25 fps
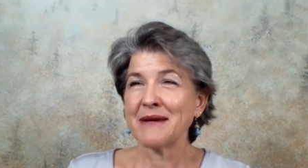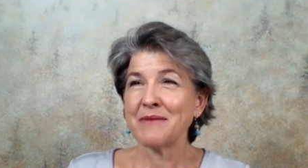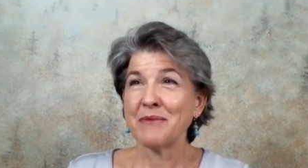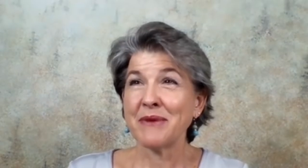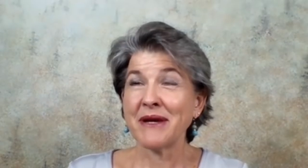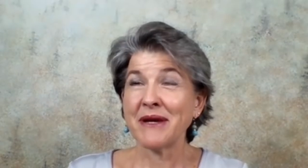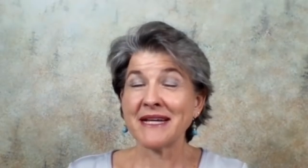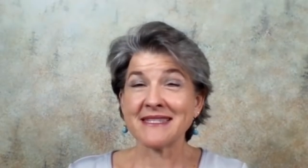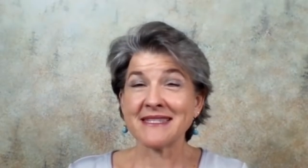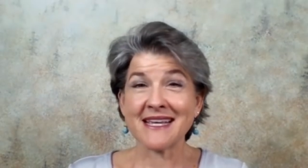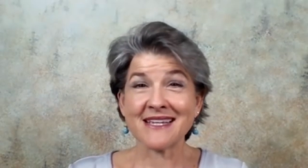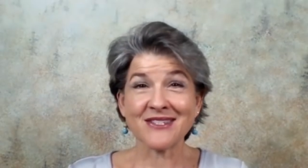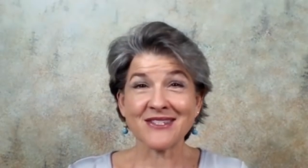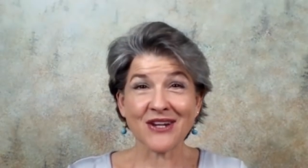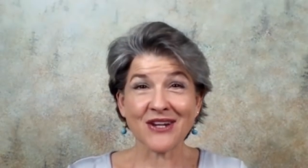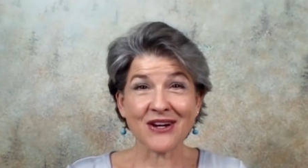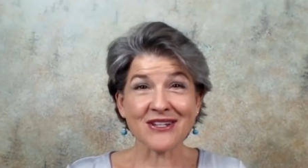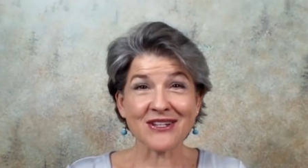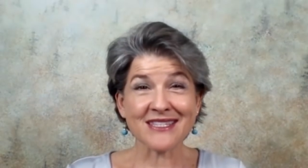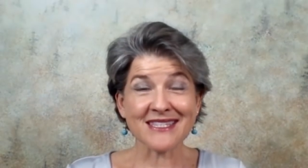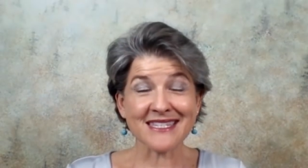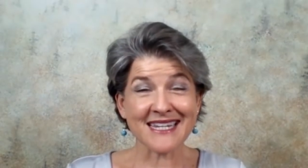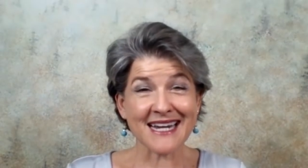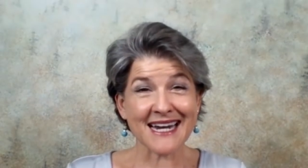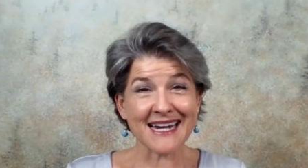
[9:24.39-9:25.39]
because I
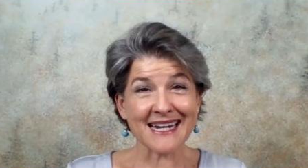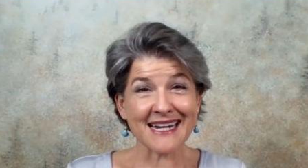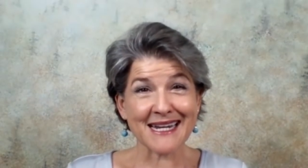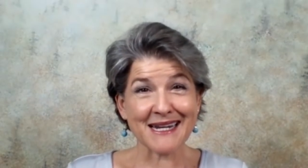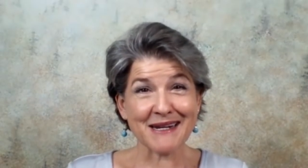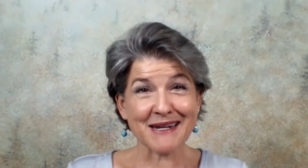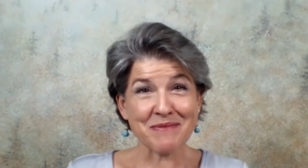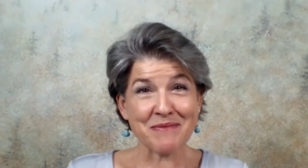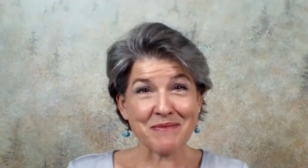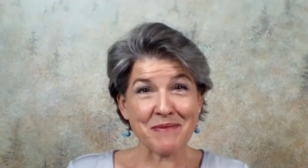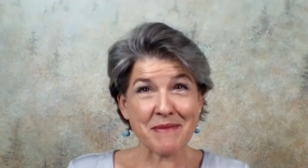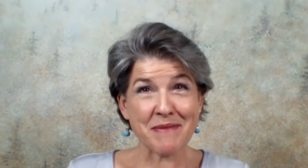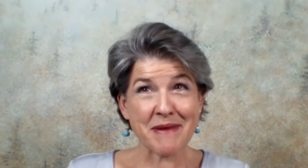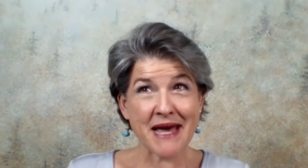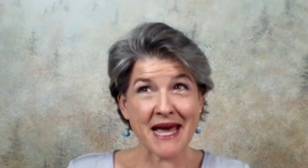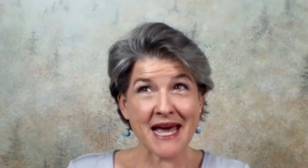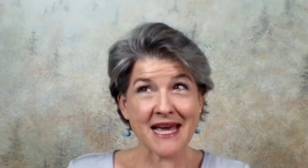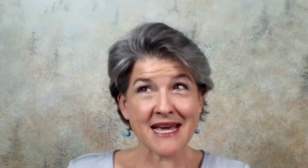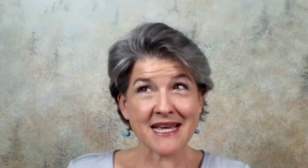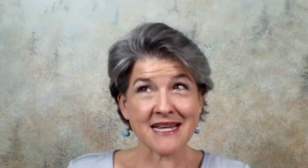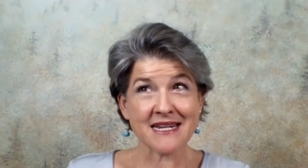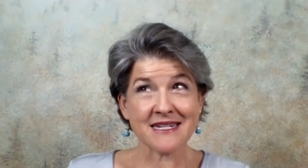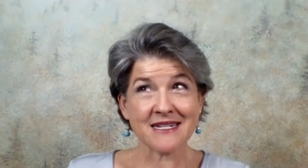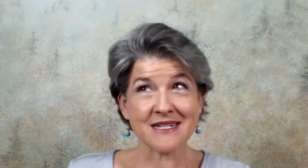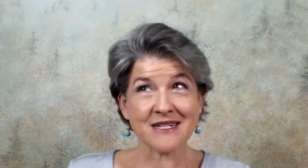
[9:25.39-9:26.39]
started studying
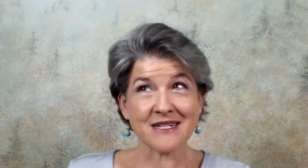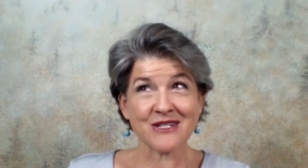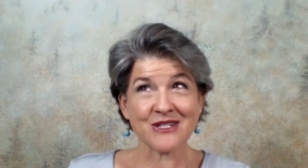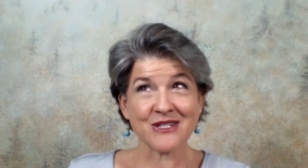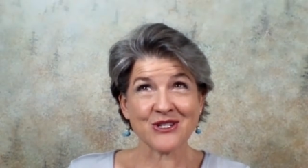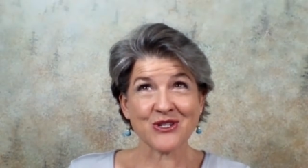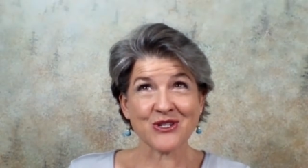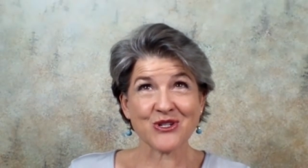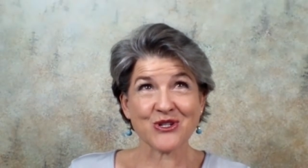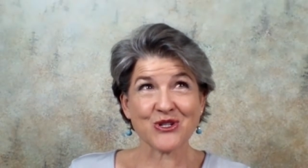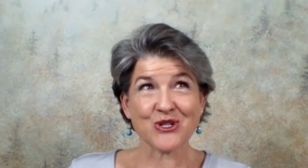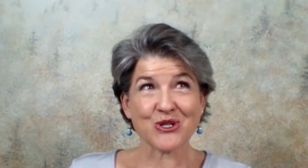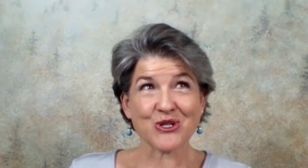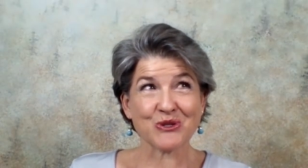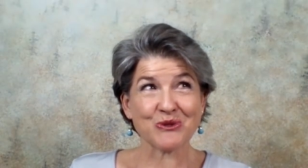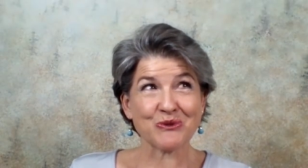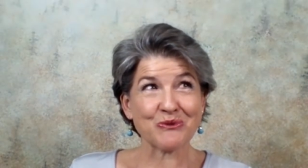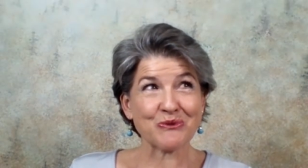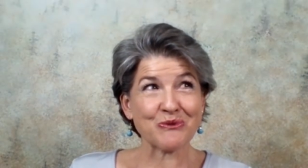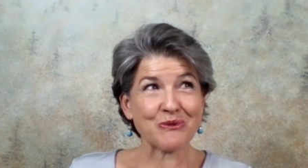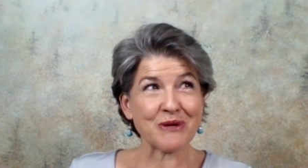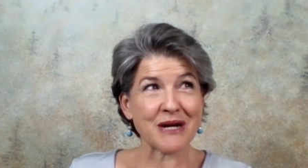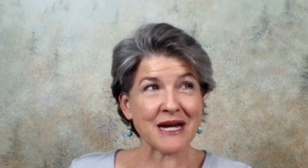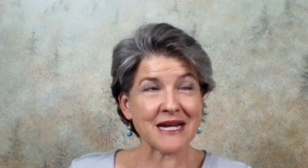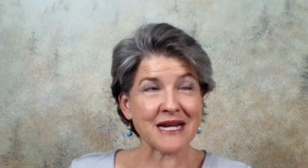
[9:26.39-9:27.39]
men
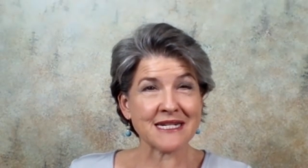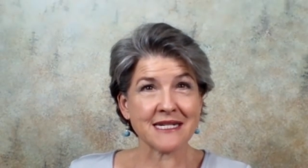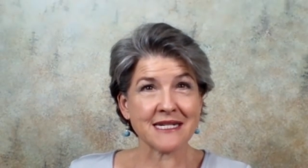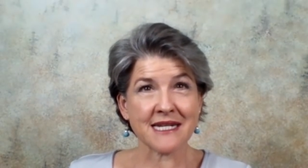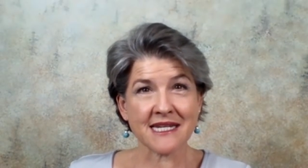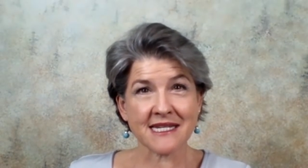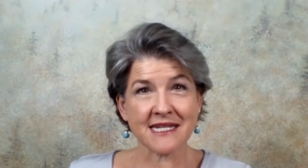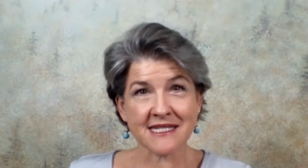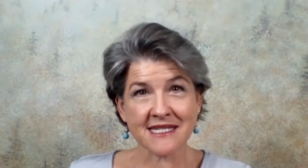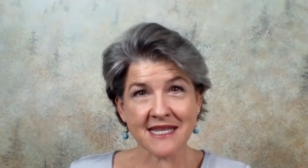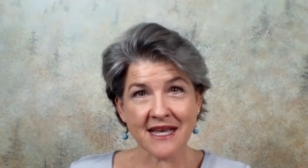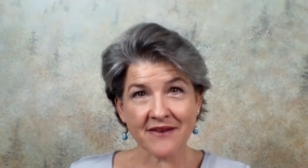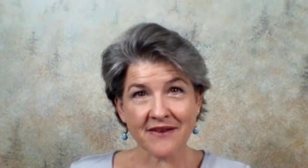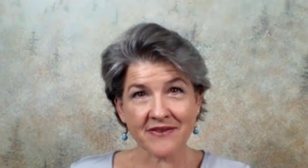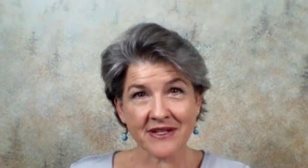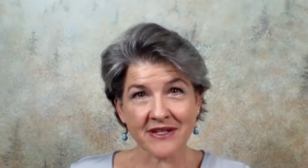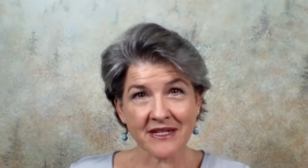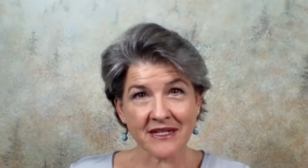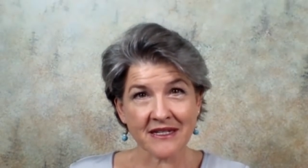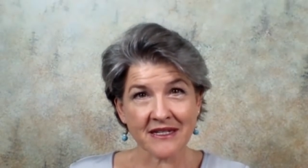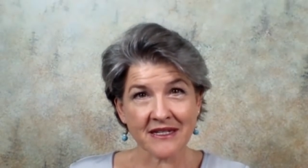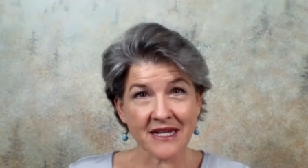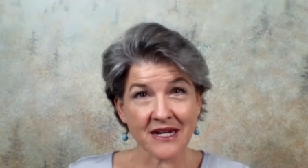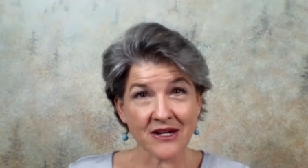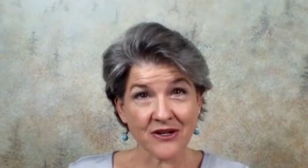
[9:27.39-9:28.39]
27
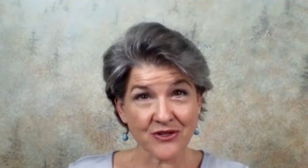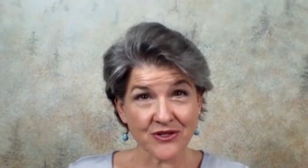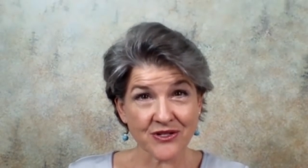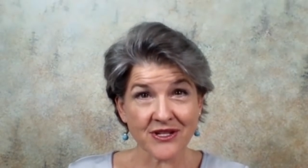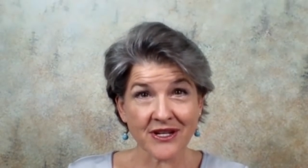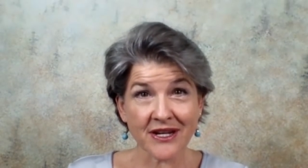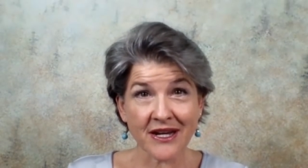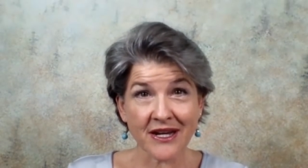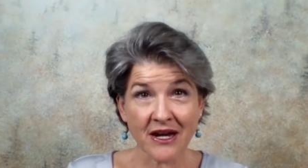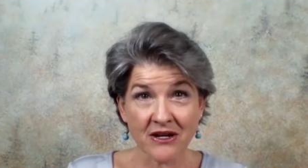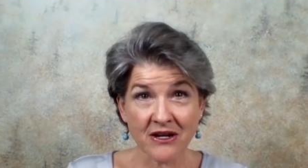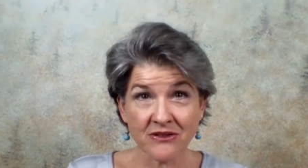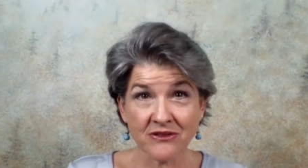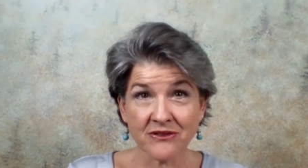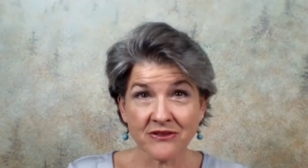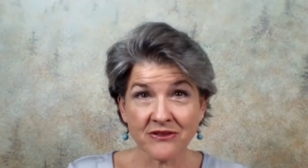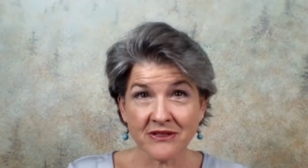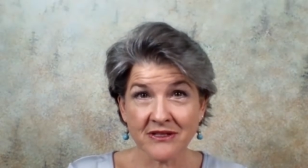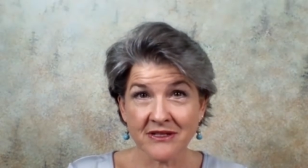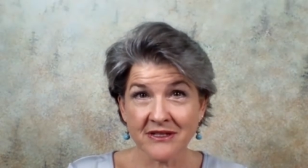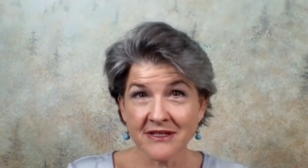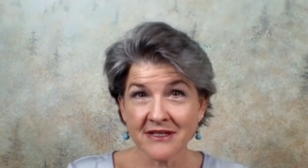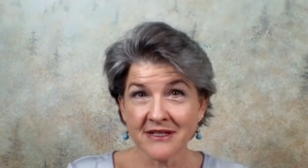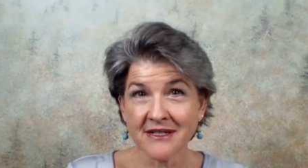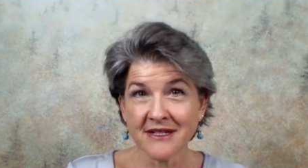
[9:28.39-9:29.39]
years ago.
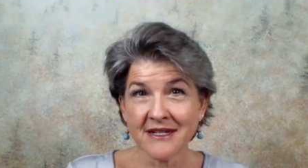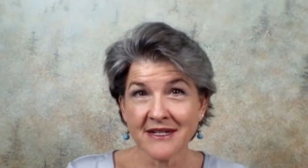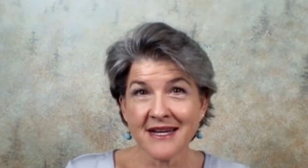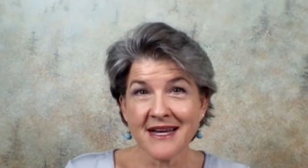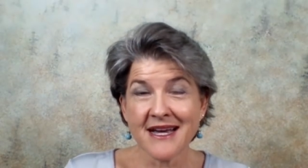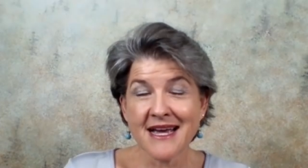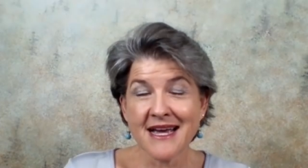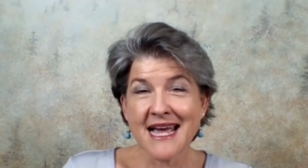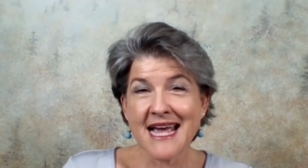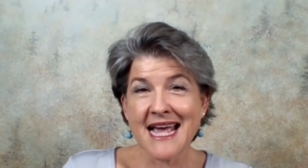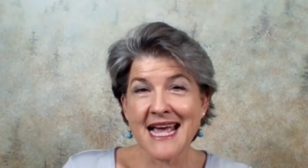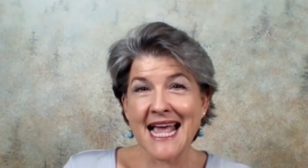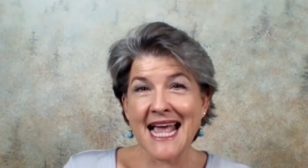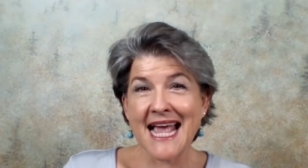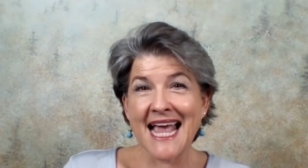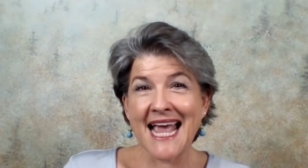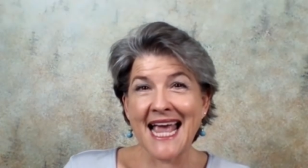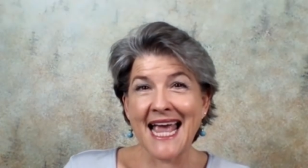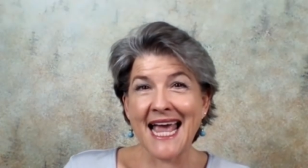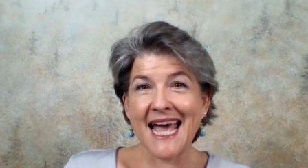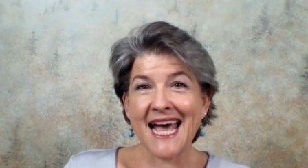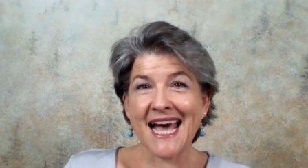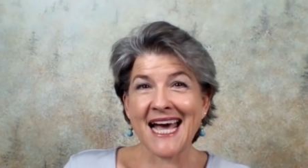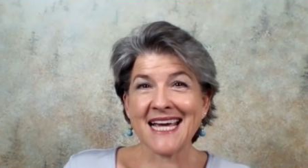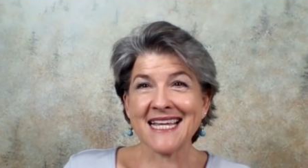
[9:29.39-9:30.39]

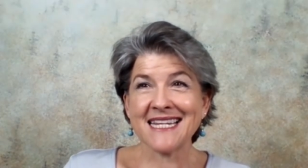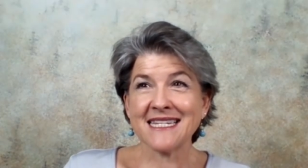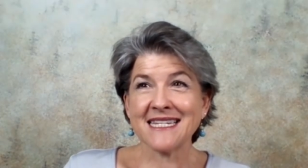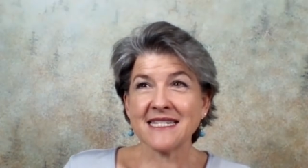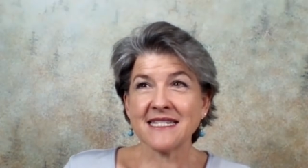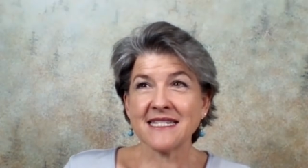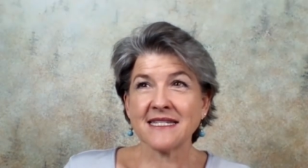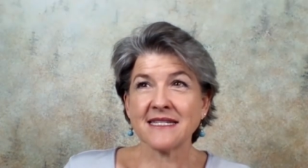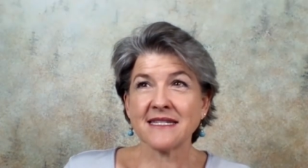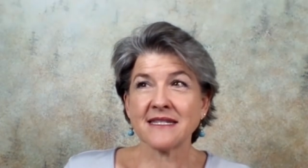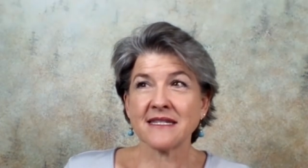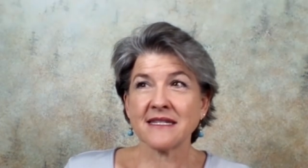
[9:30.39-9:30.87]
And